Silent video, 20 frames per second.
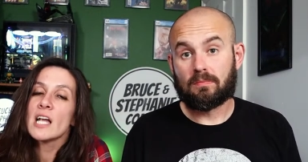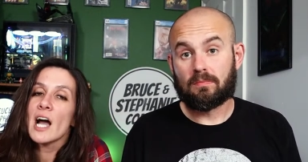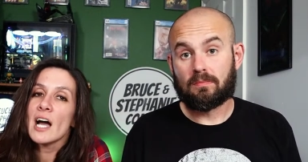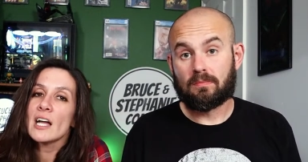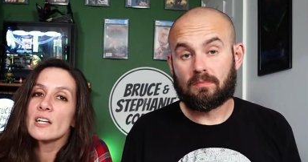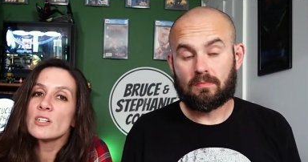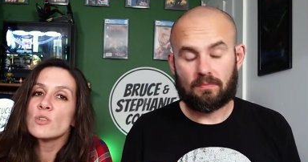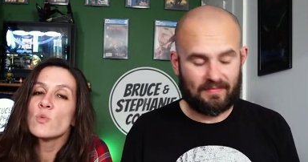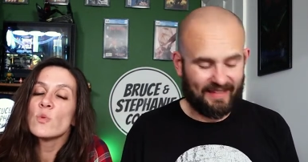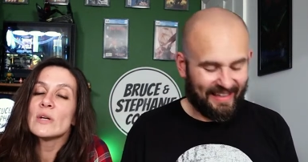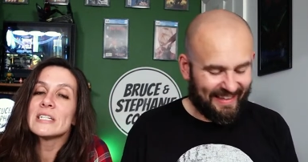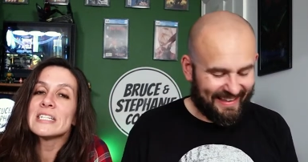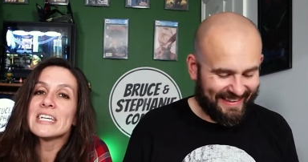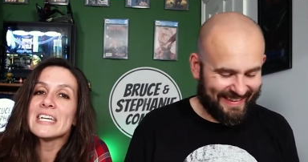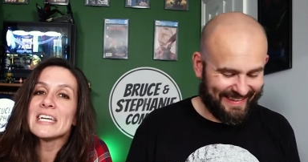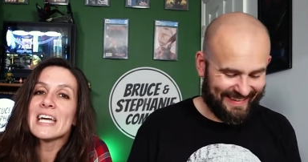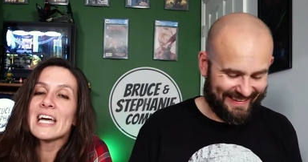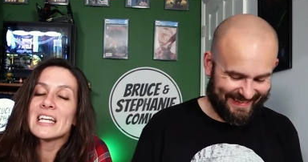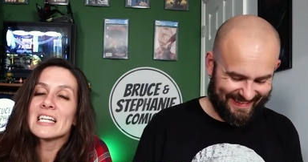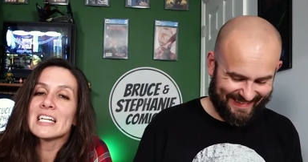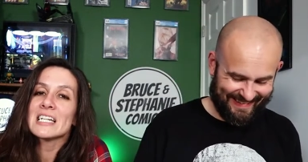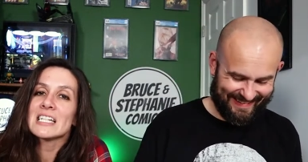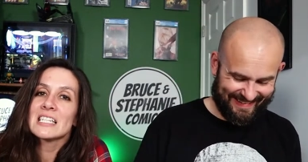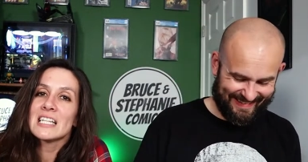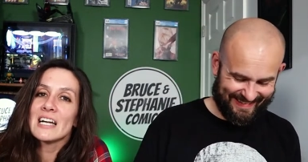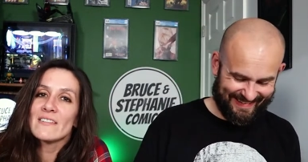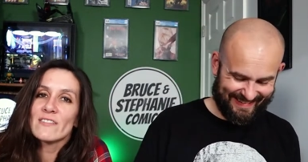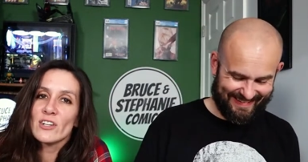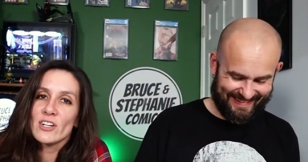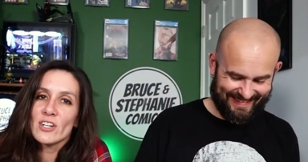Speaker 1: not witty and
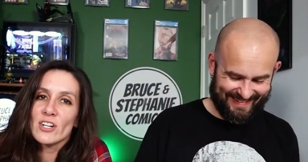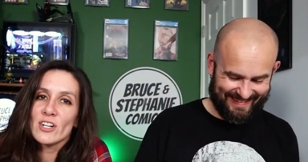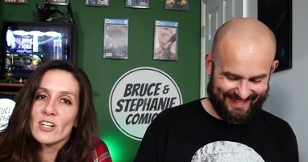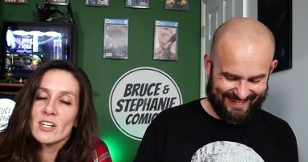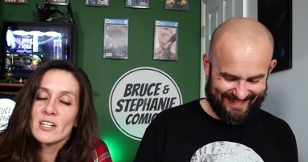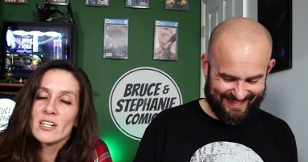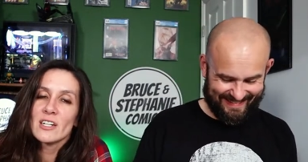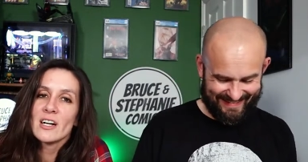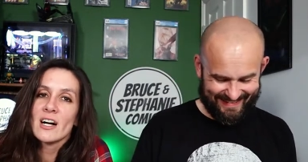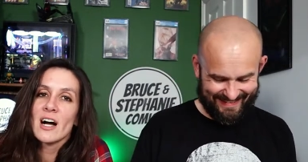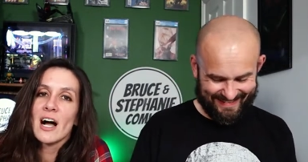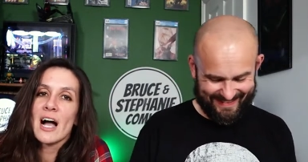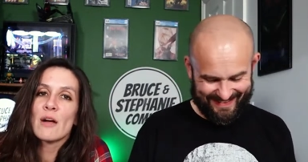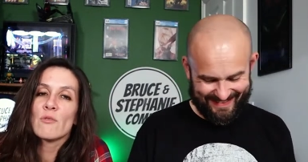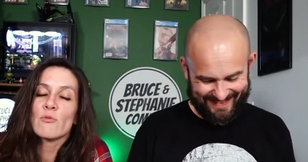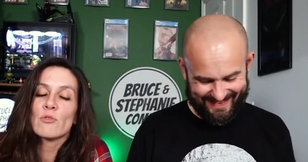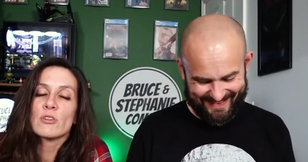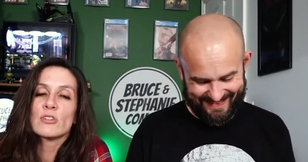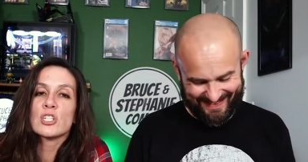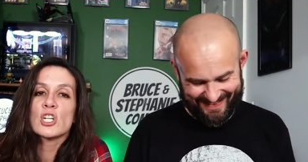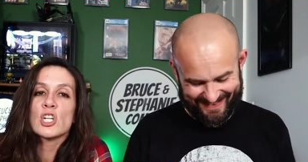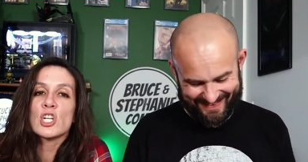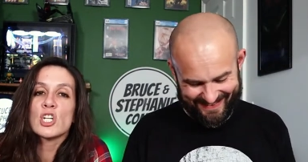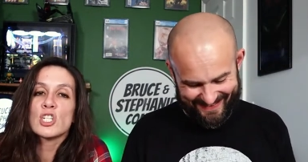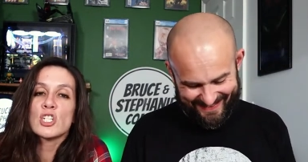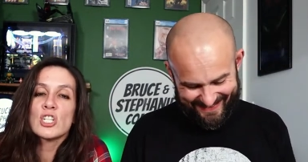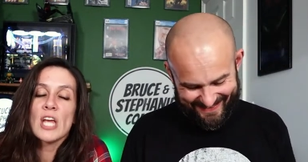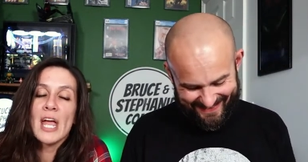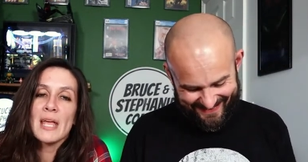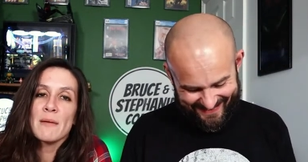clever, I will
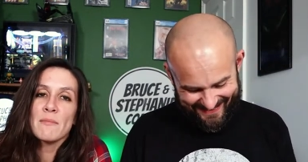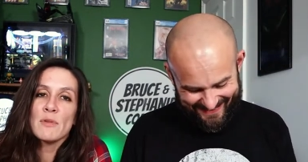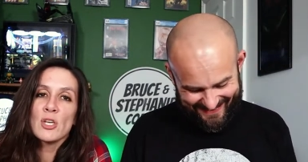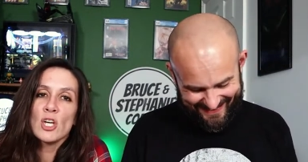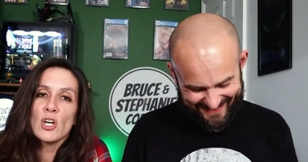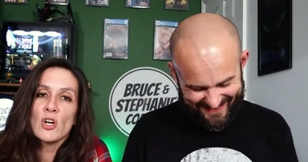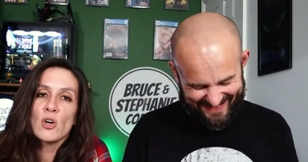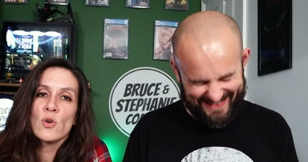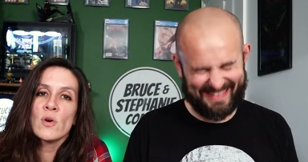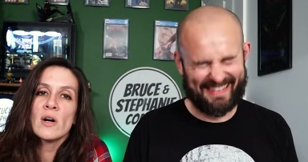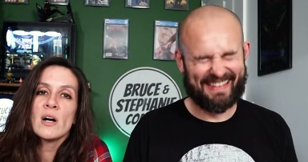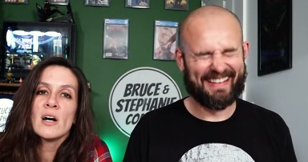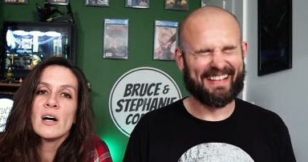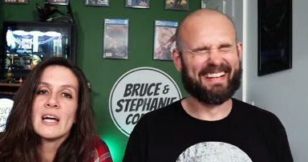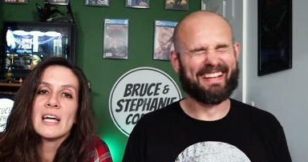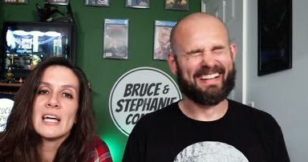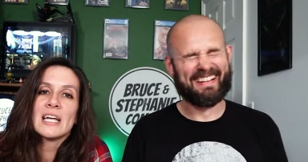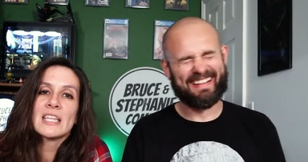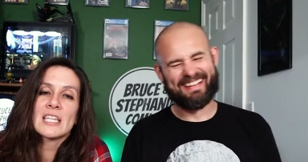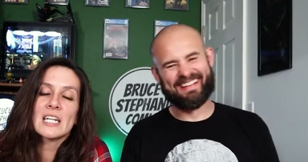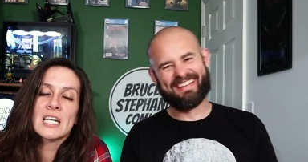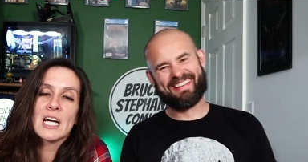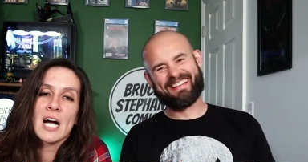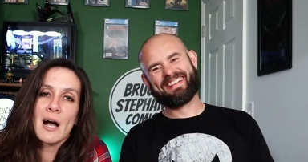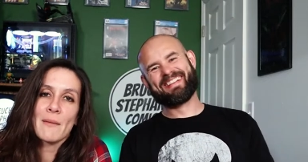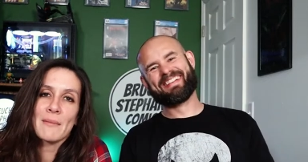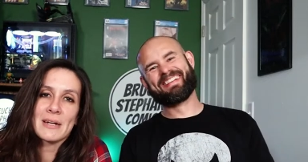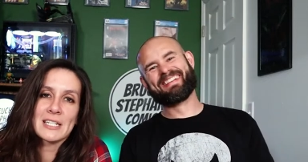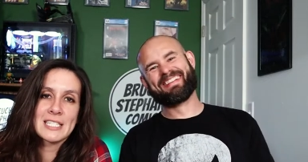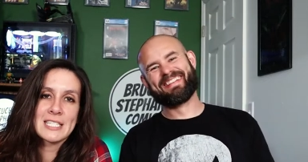shame you in the
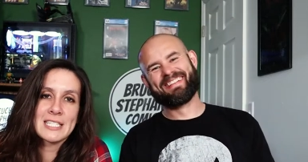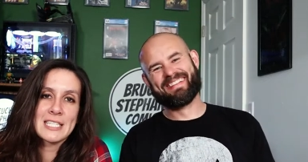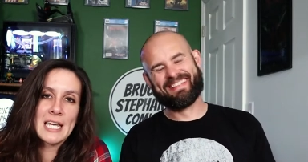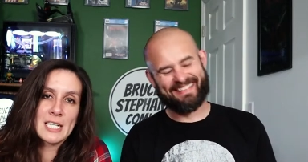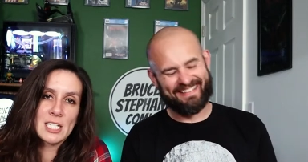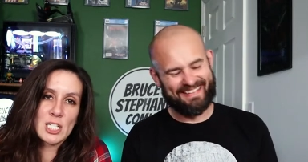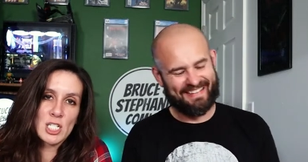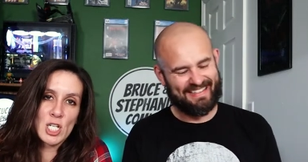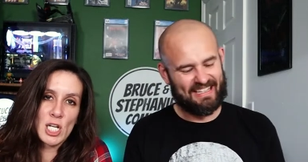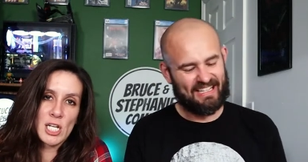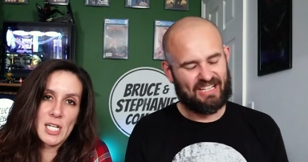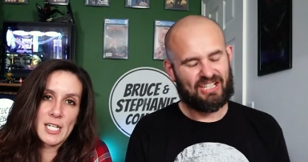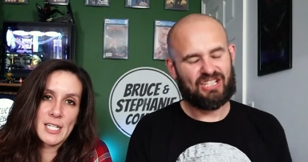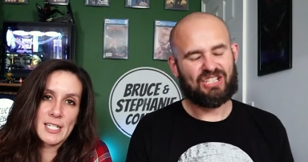comment section.